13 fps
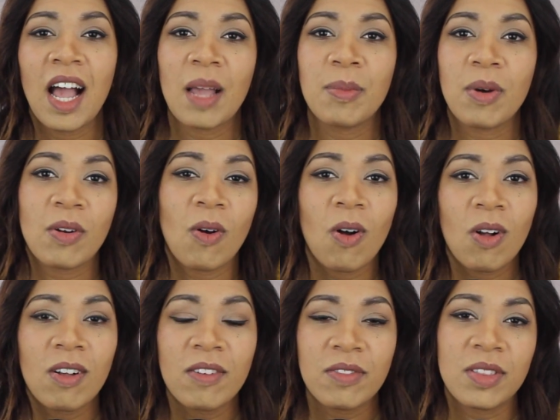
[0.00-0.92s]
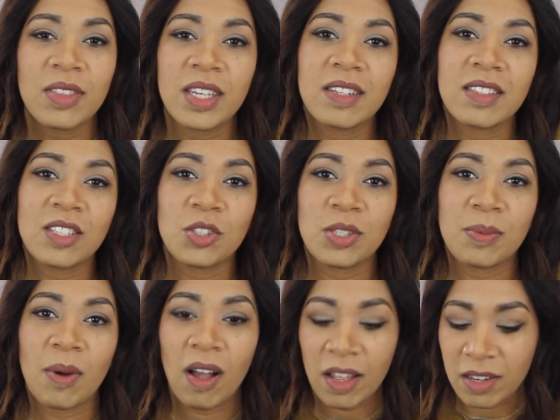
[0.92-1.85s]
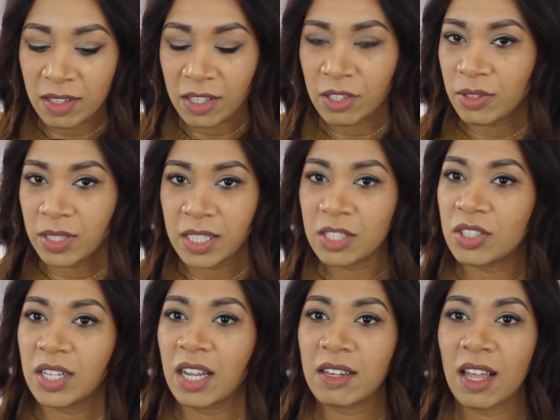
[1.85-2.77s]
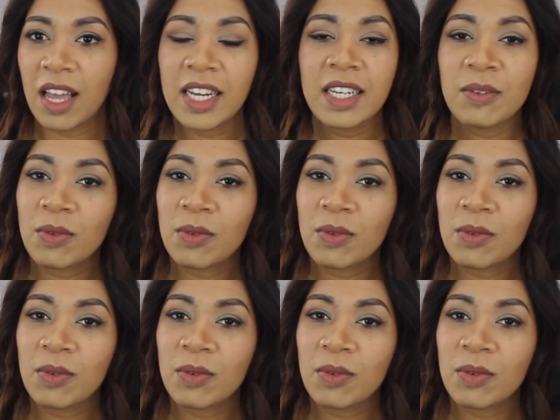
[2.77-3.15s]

I bought all of the things that she bought literally just online.